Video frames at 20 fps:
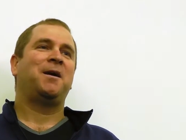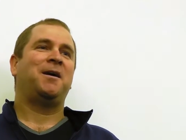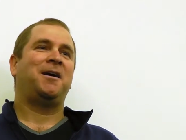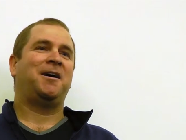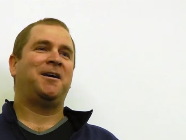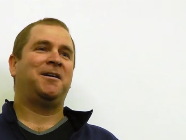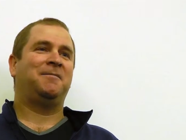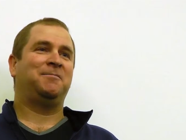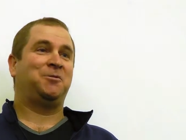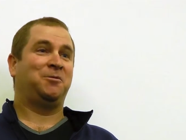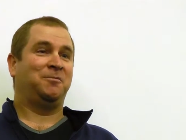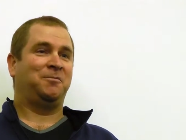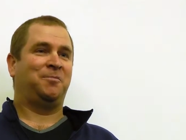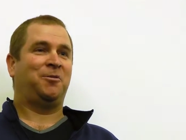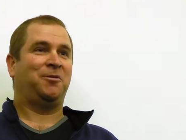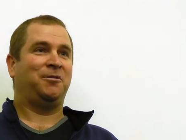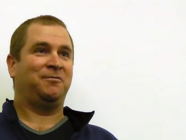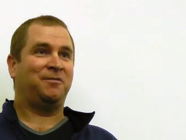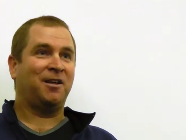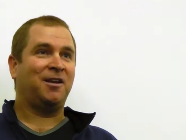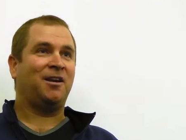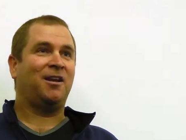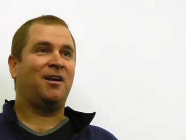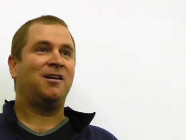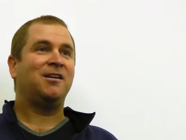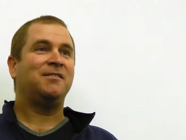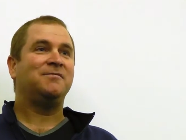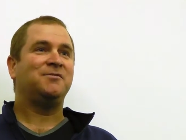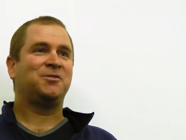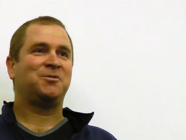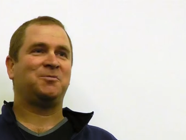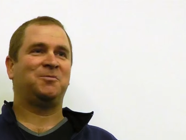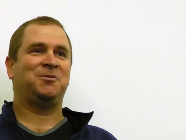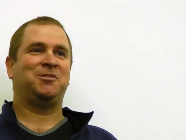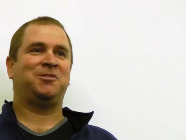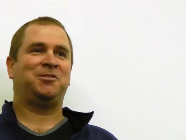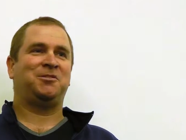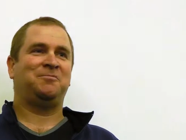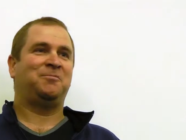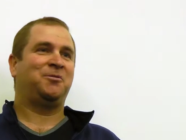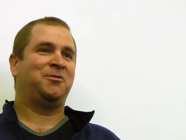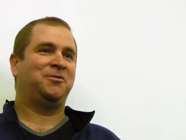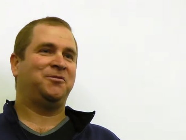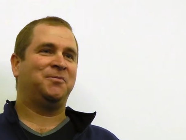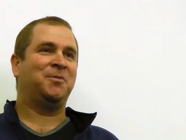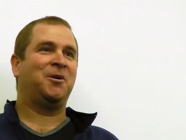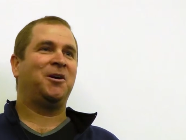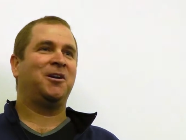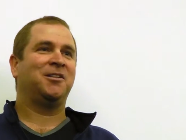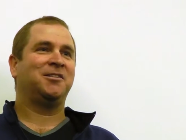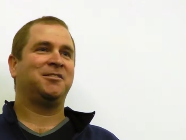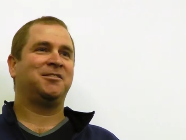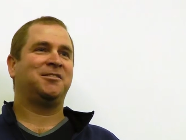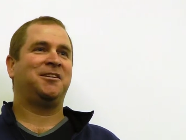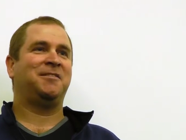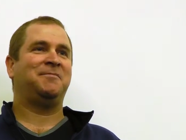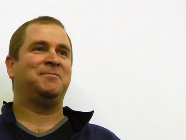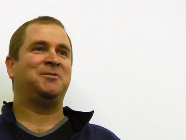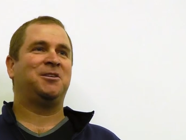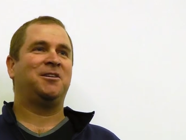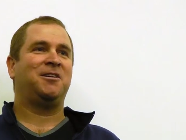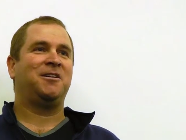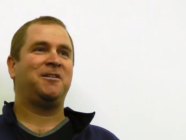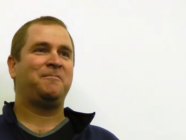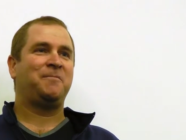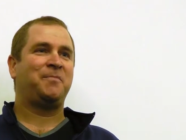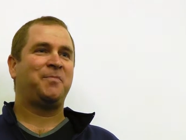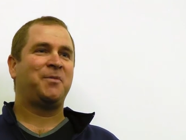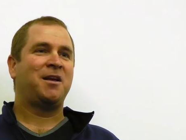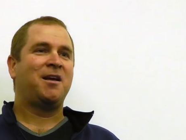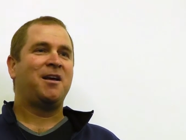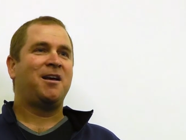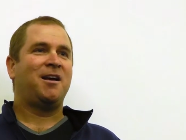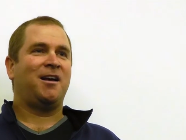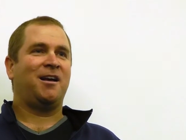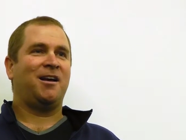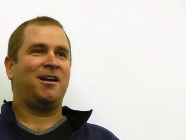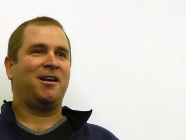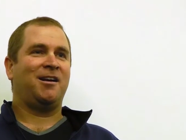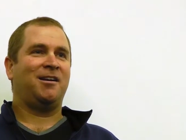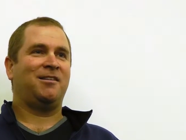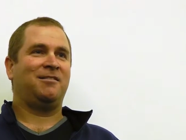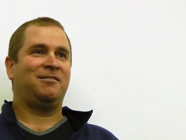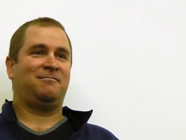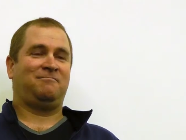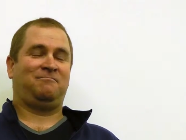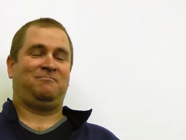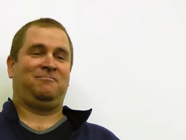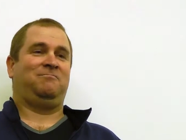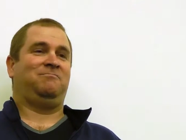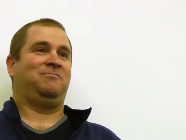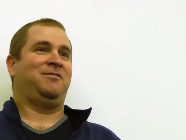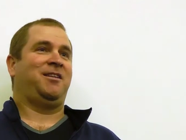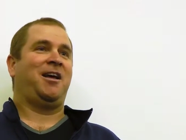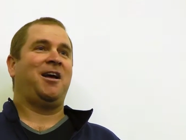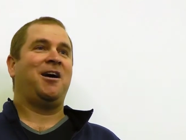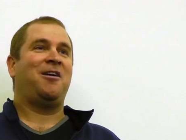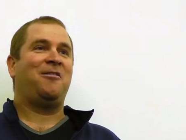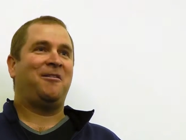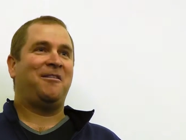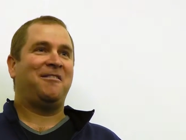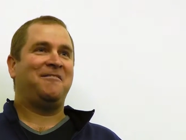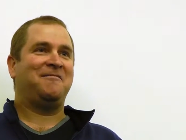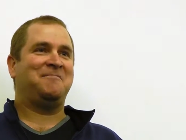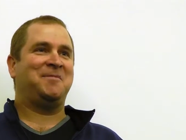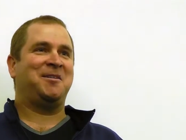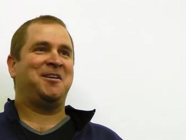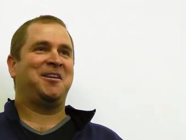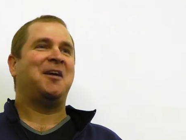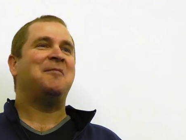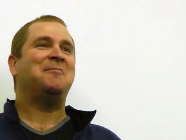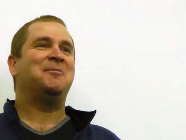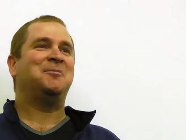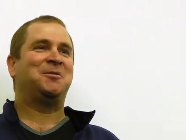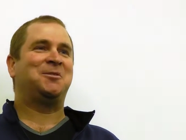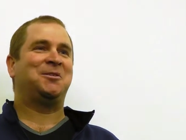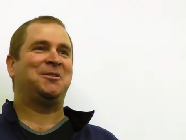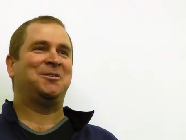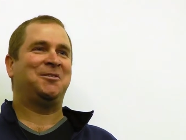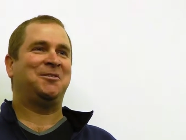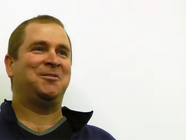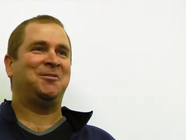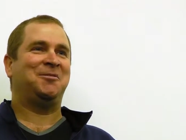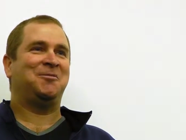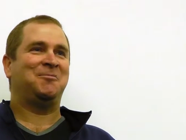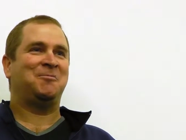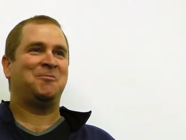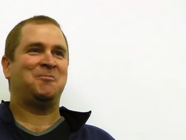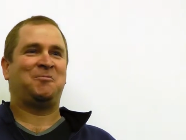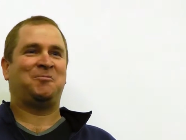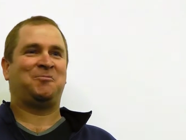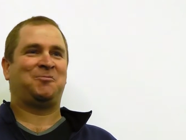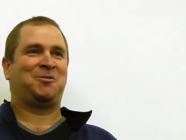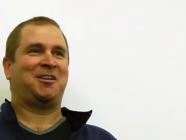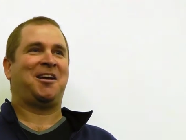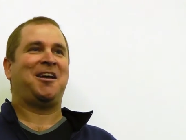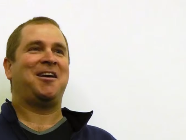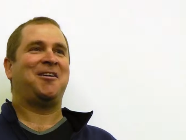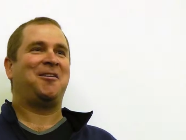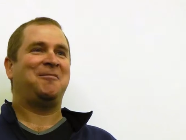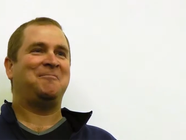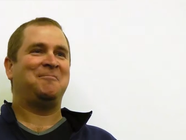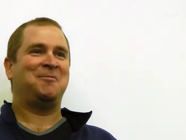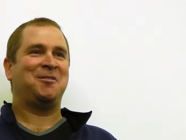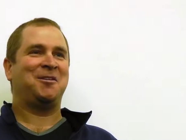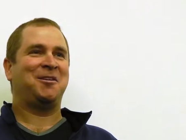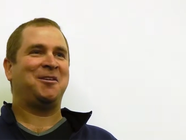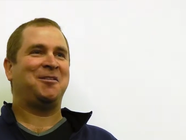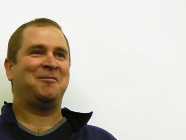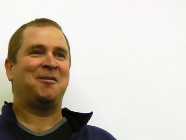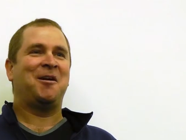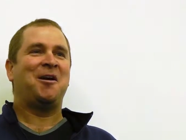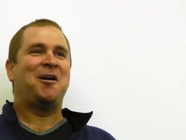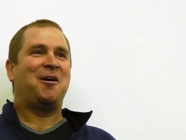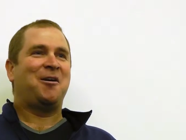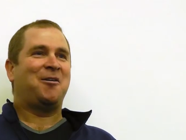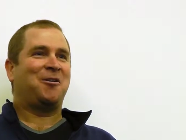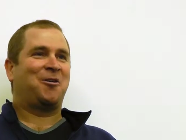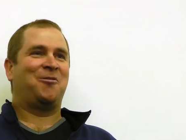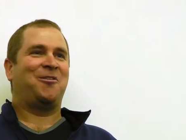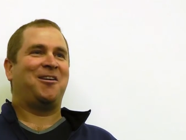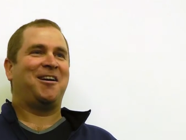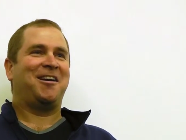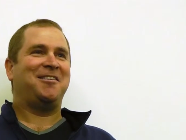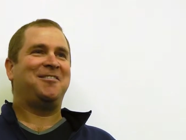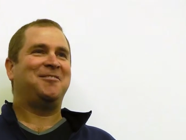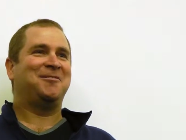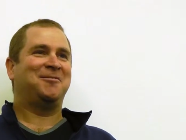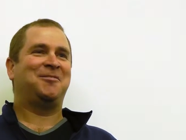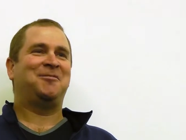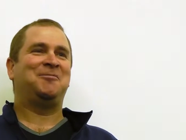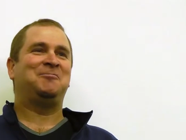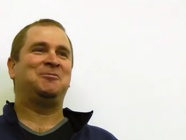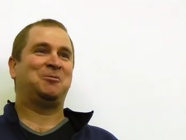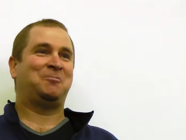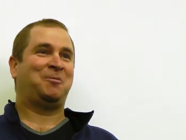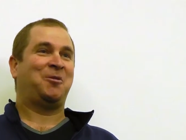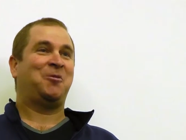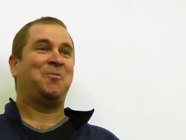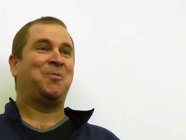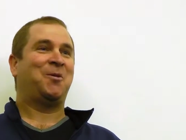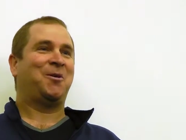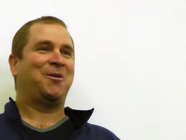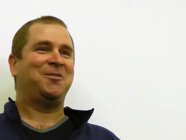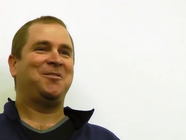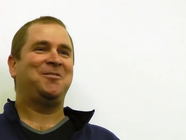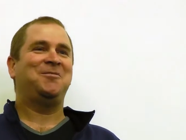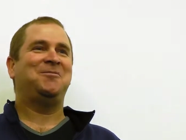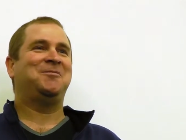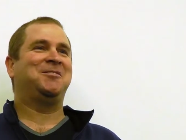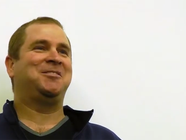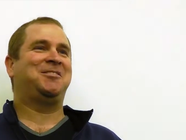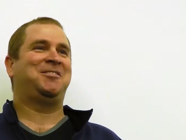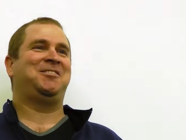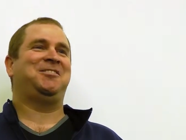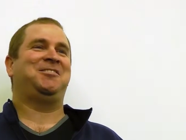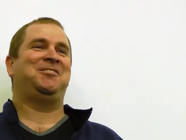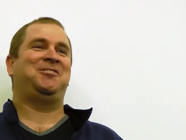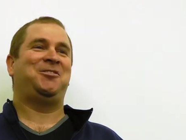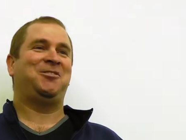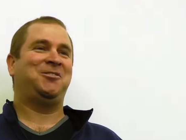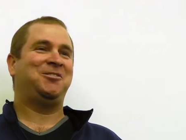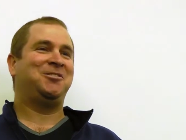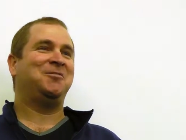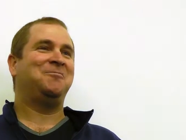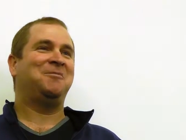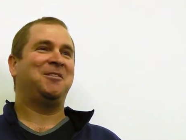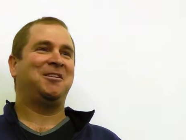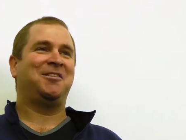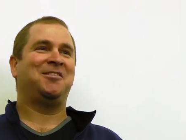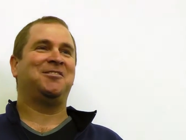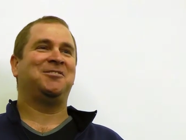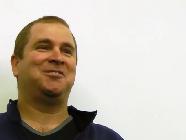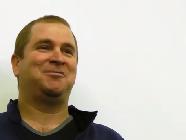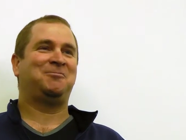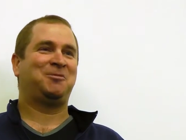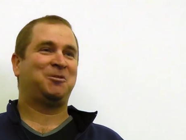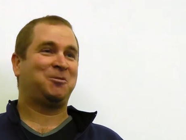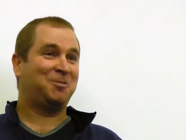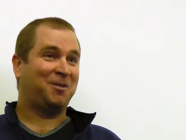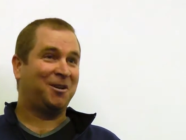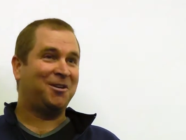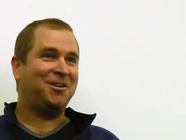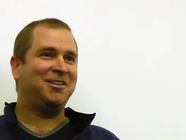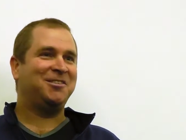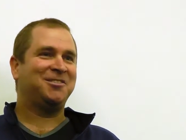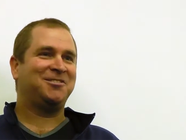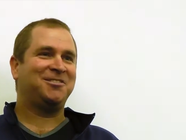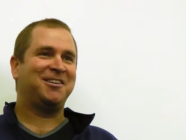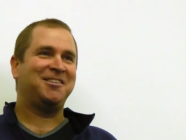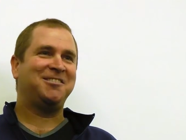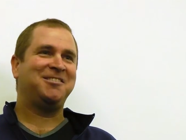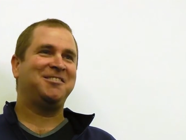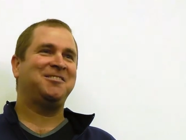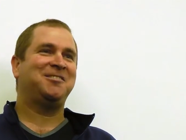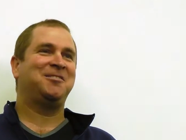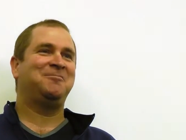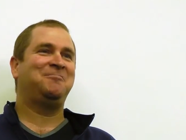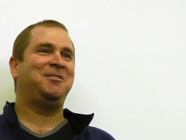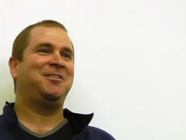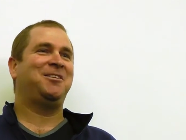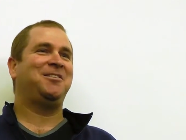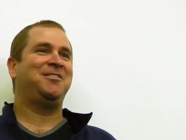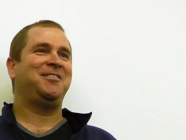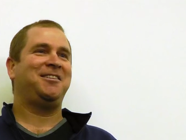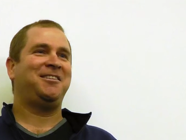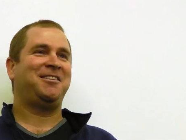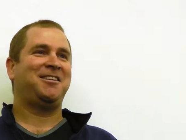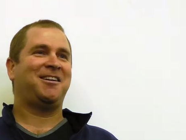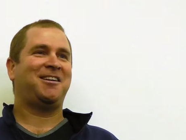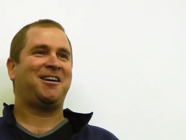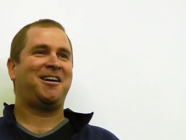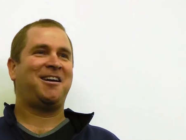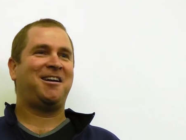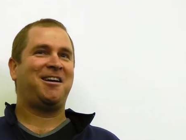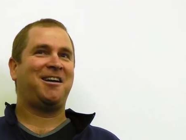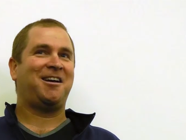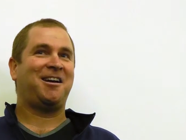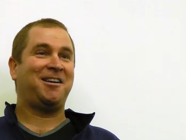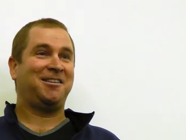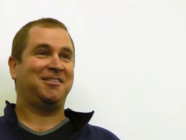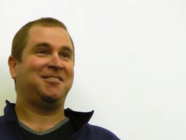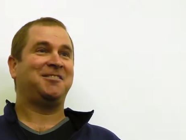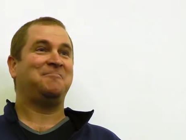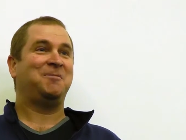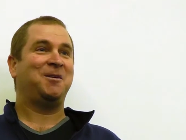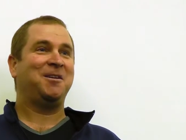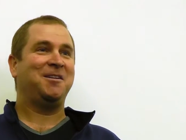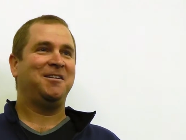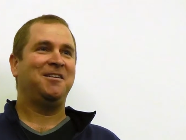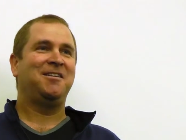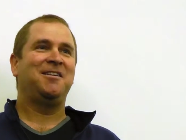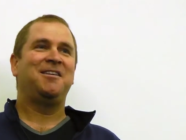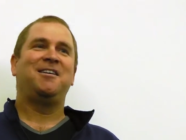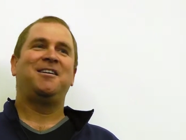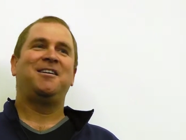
um, to improve their lives, which improves mine at the same time. And now I've been able to say I'm the creator of SpellPro, which is using one of the learning strategies that we learned in uh, A S M one,